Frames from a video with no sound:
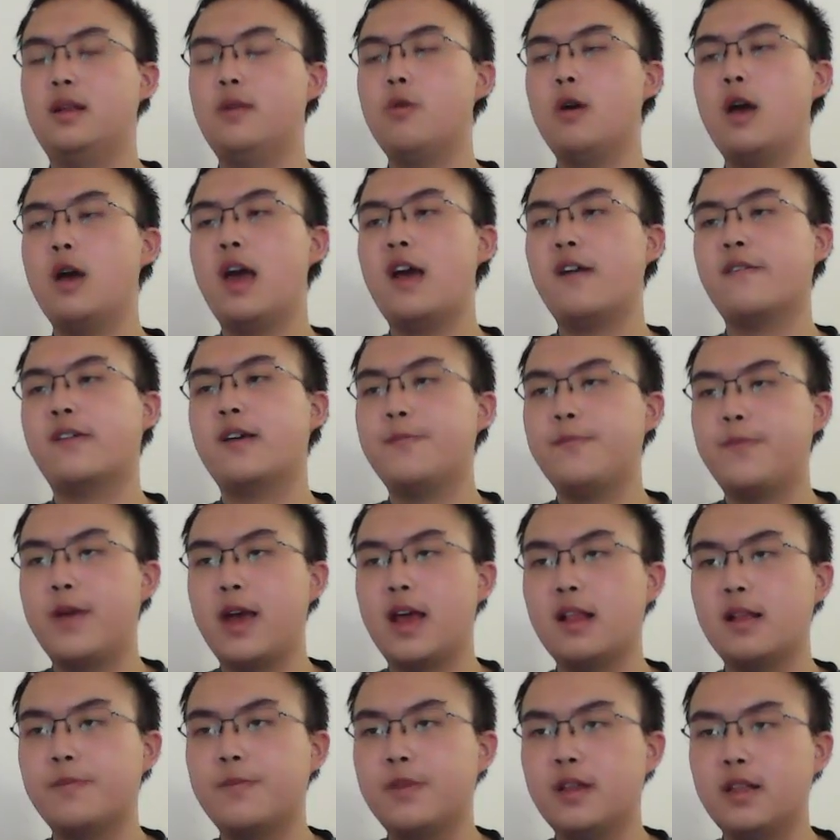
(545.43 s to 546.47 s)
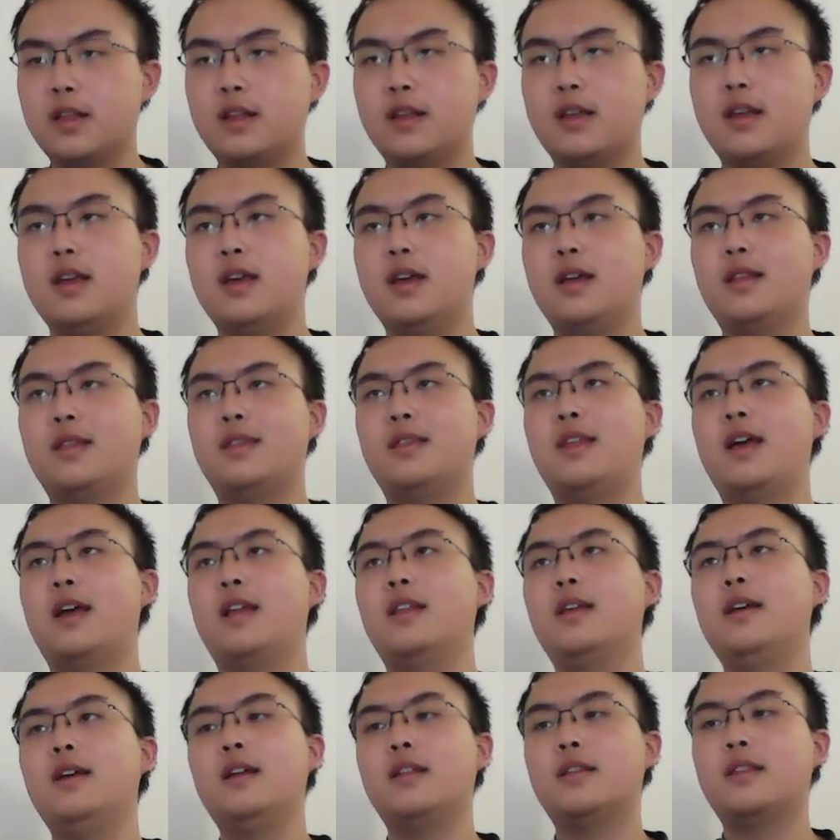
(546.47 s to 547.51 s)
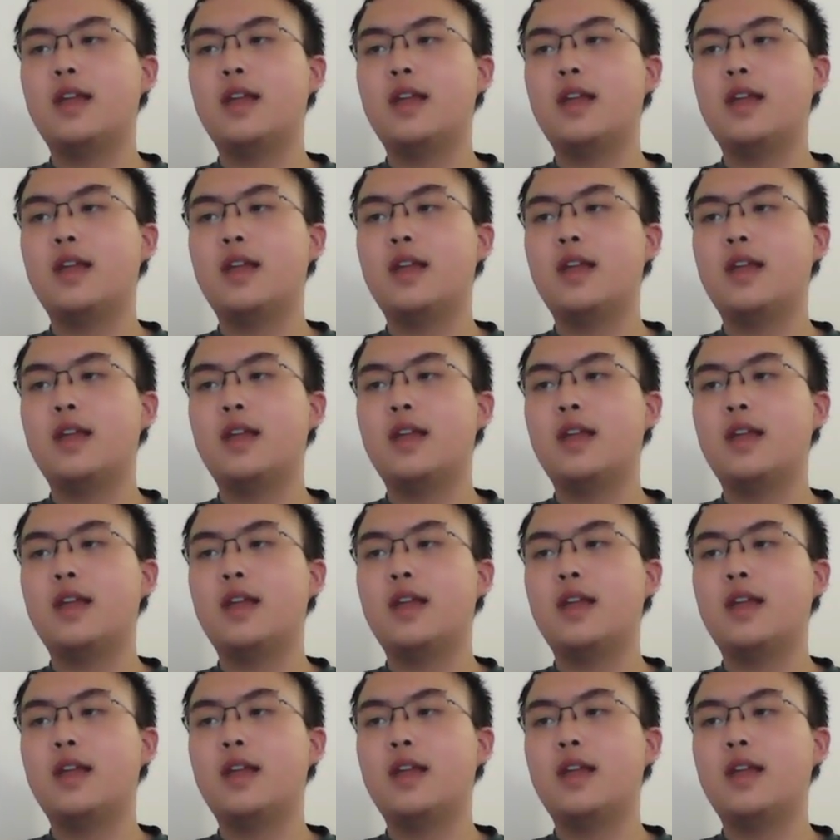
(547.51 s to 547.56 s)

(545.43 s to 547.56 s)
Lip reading: It will have compatibility that